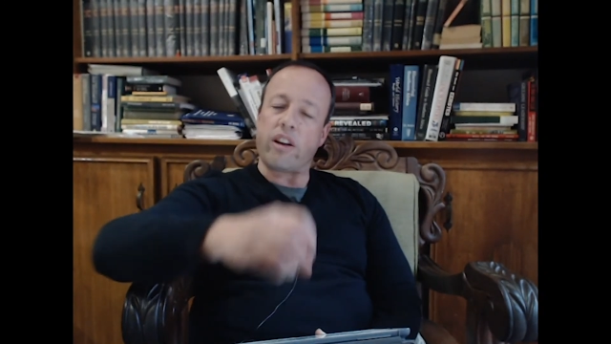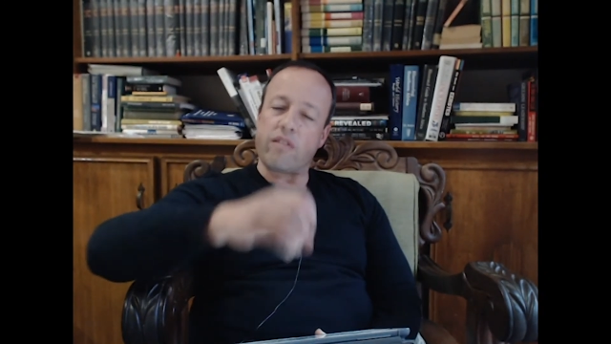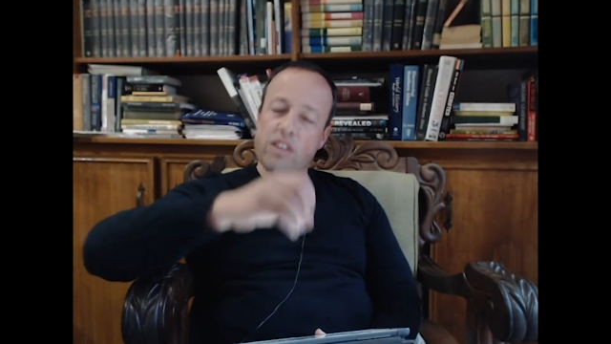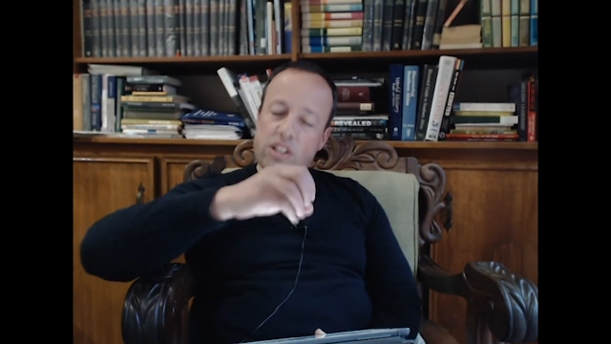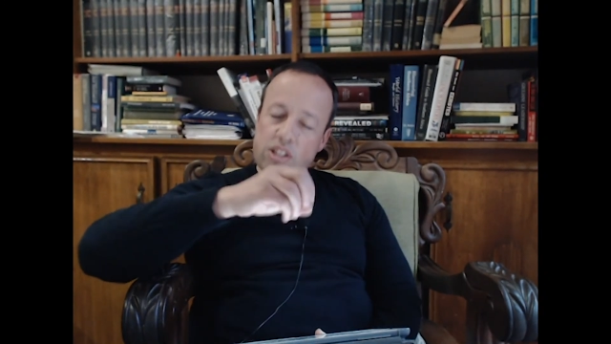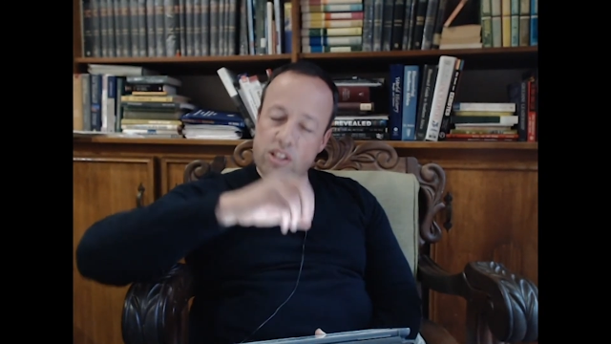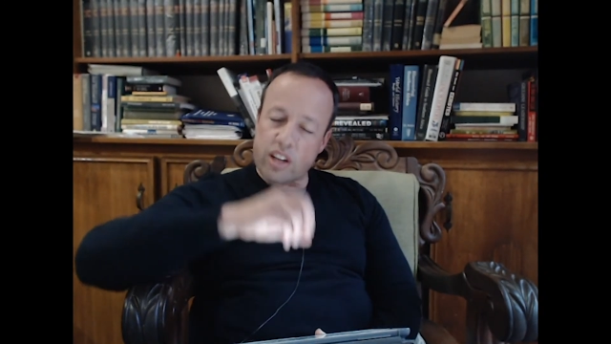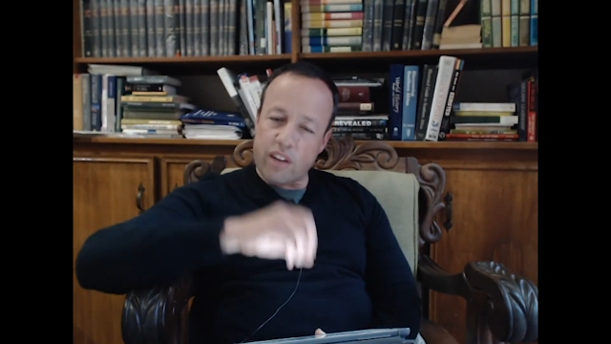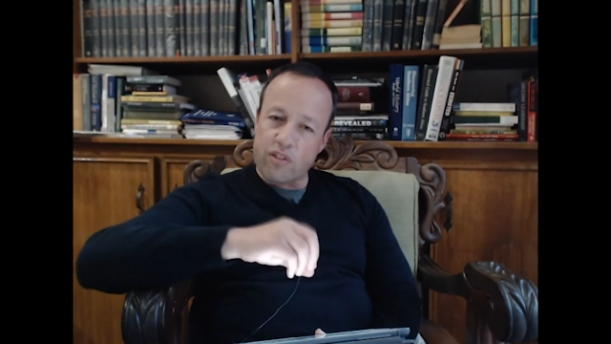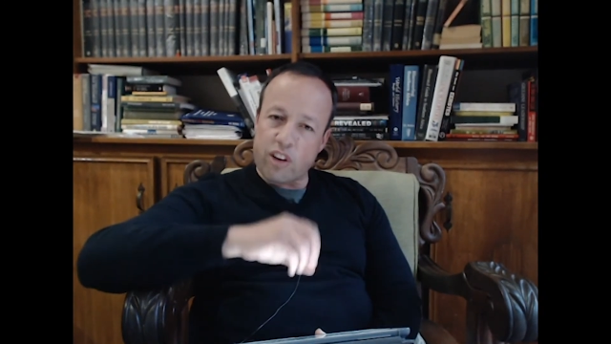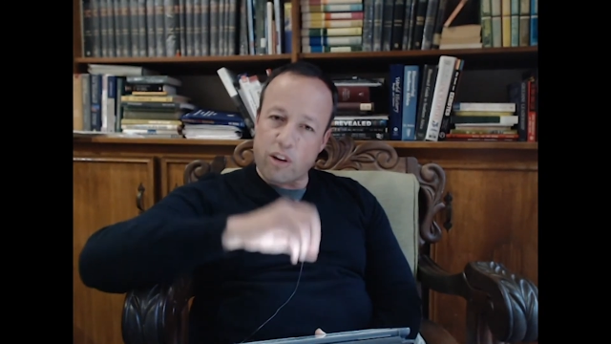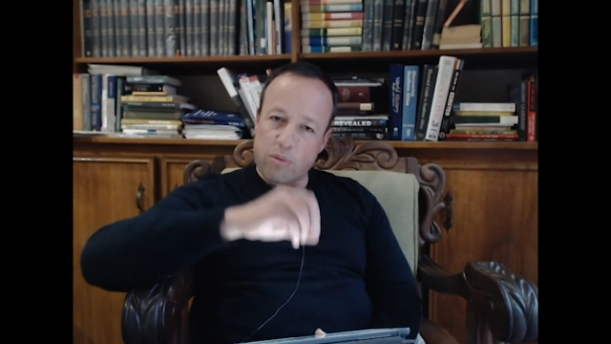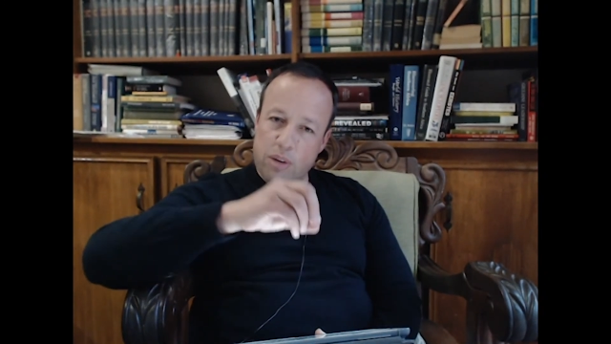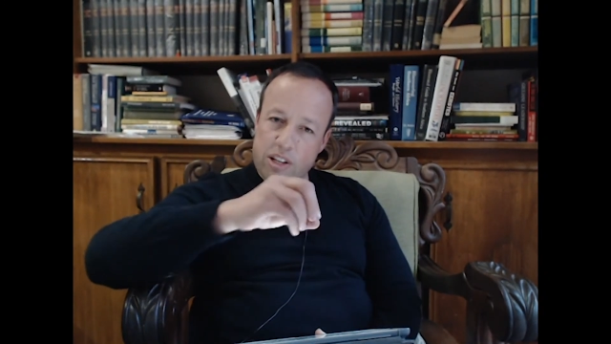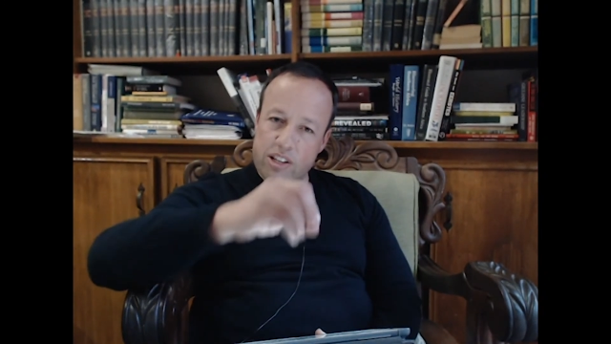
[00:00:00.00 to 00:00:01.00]
every step
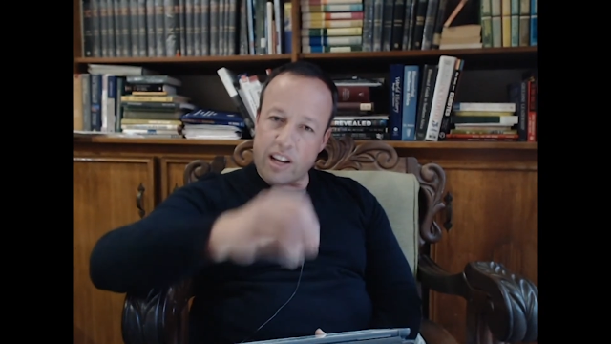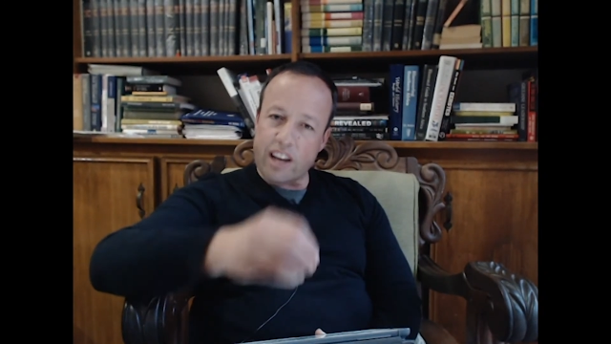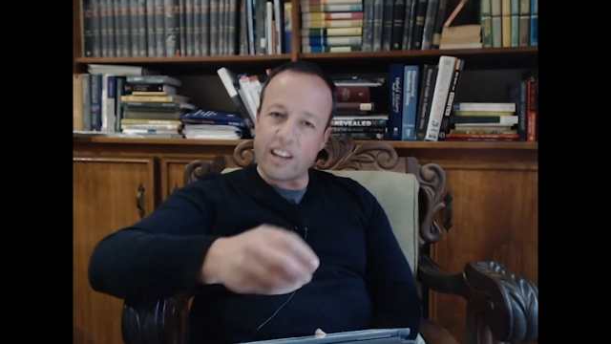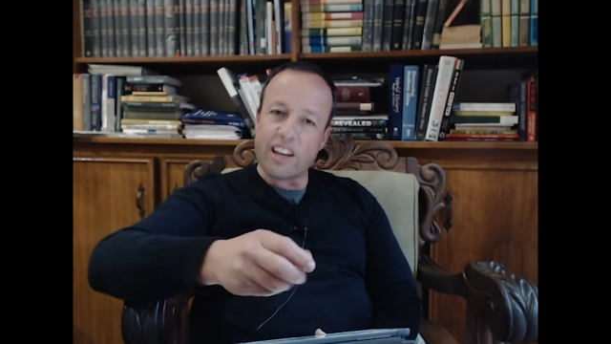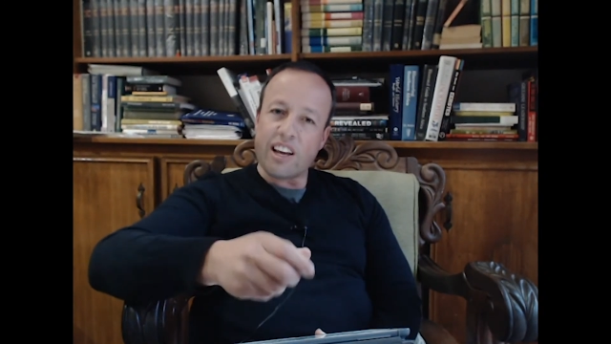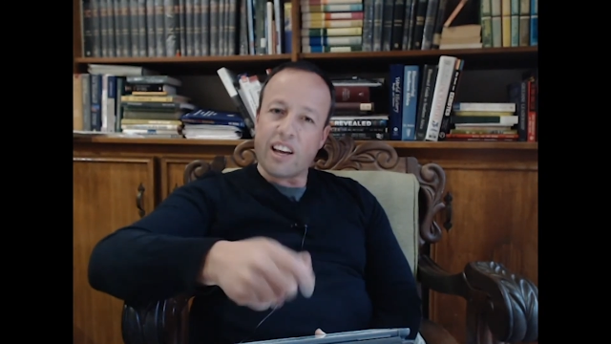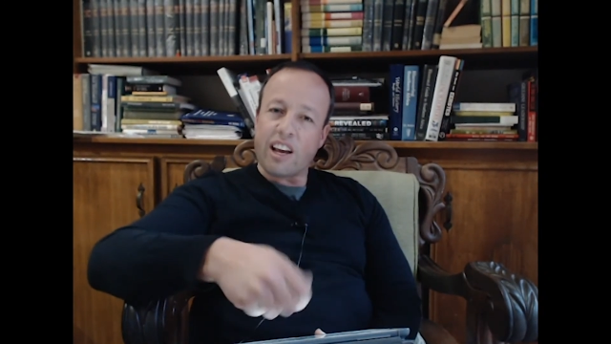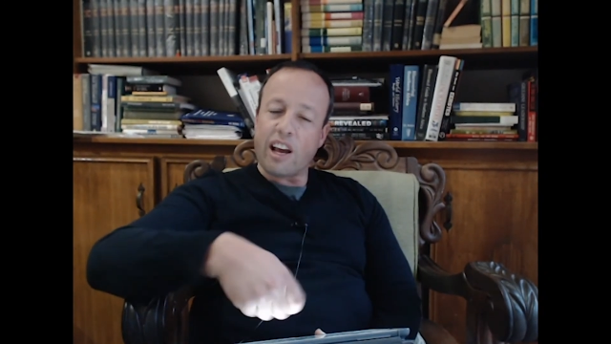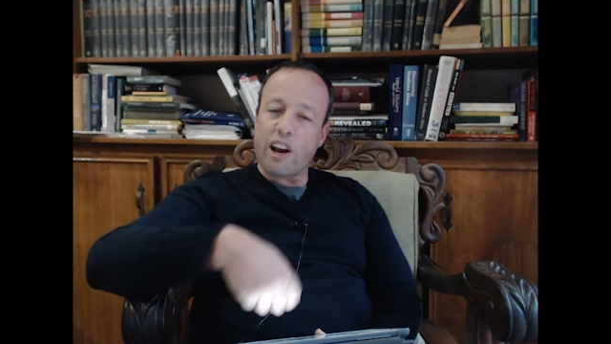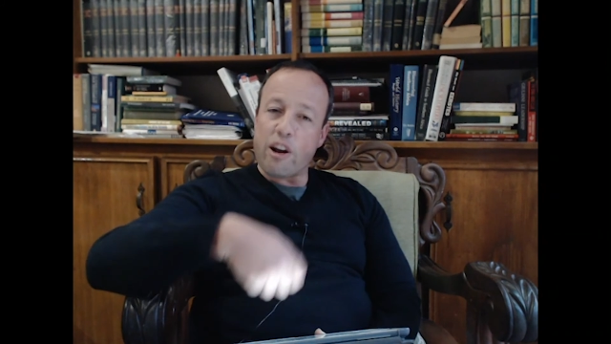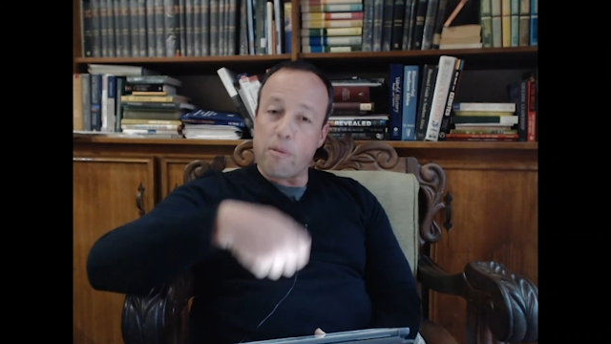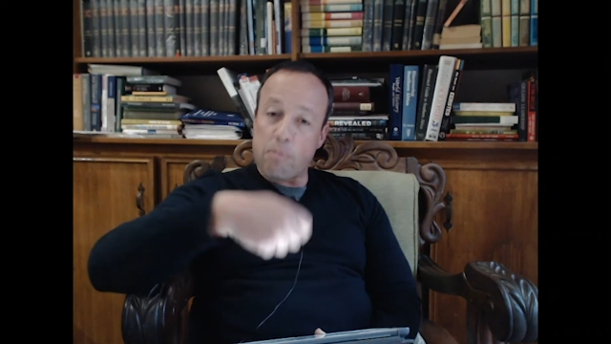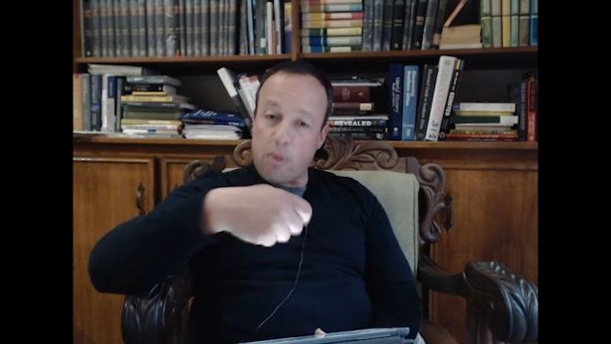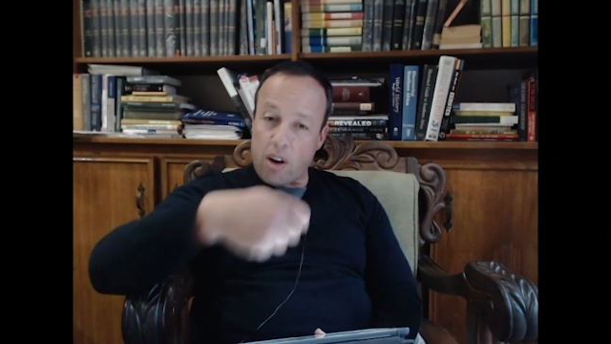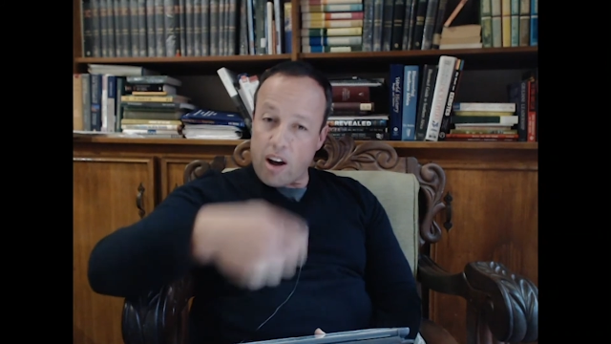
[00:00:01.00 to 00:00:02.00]
that we take in
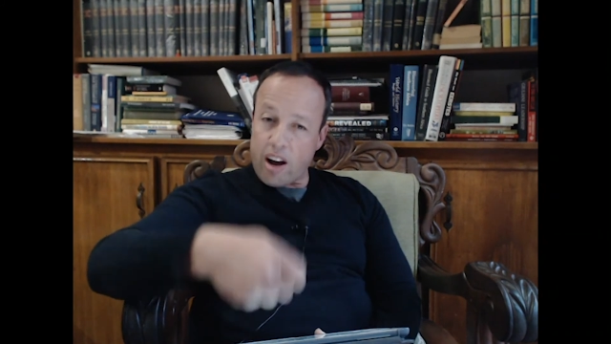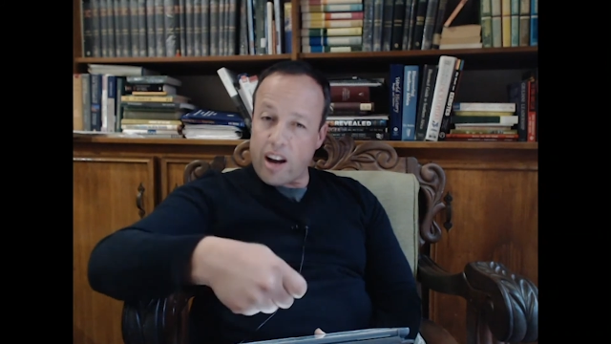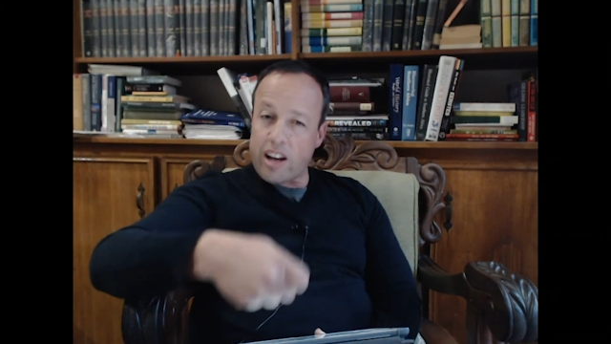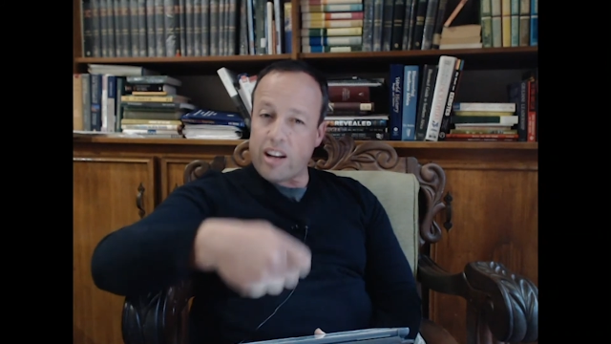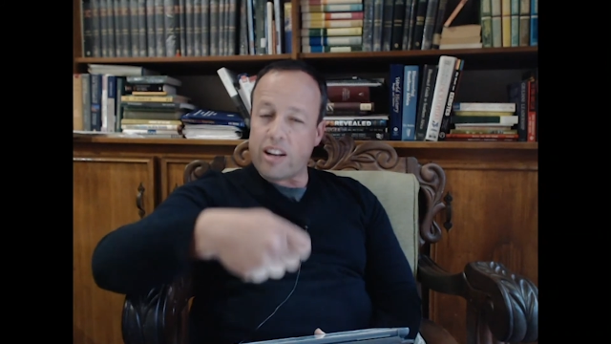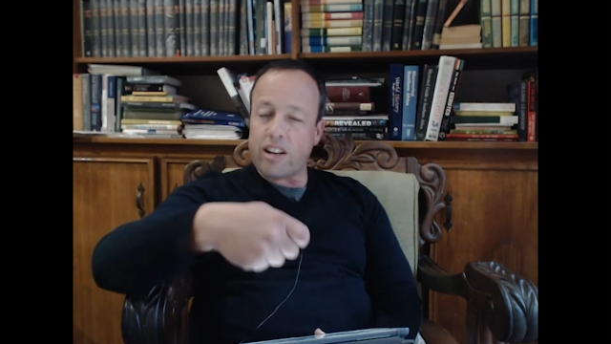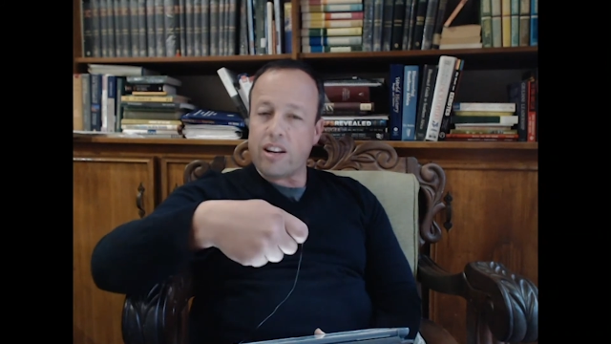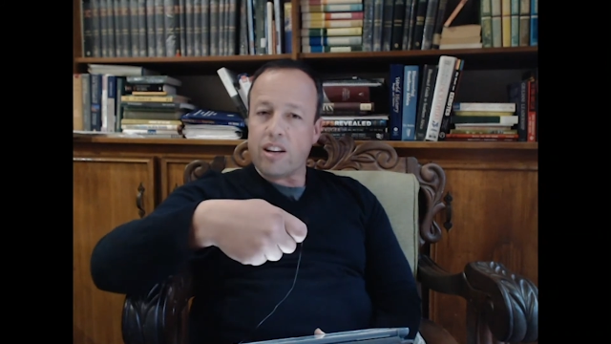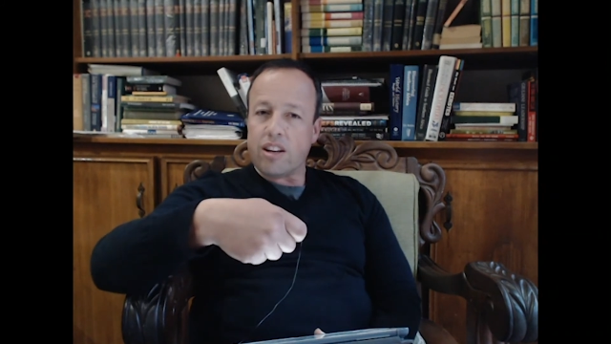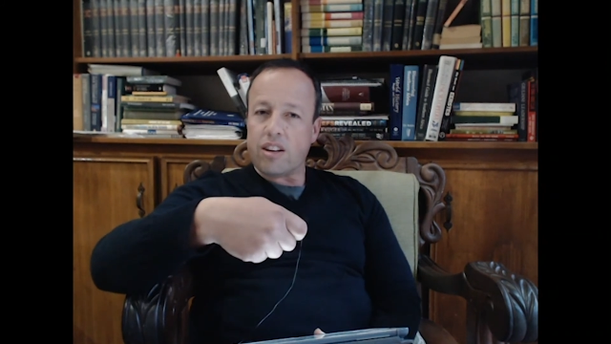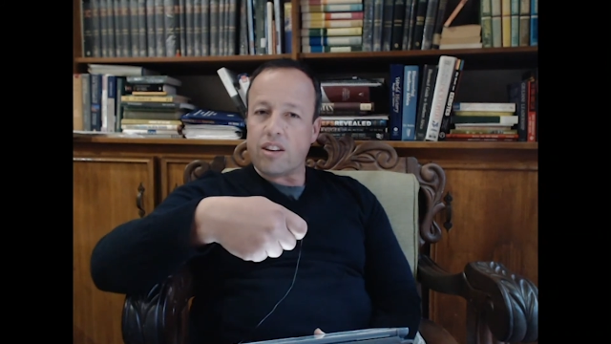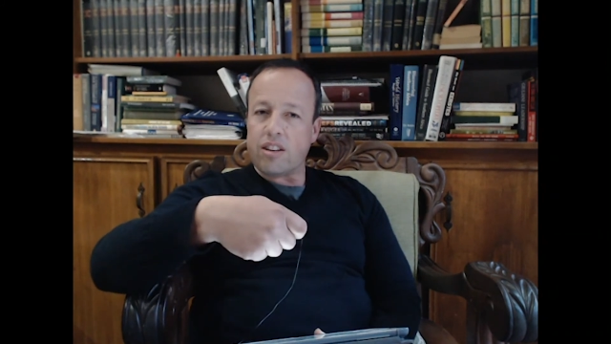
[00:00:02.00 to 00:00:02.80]
applying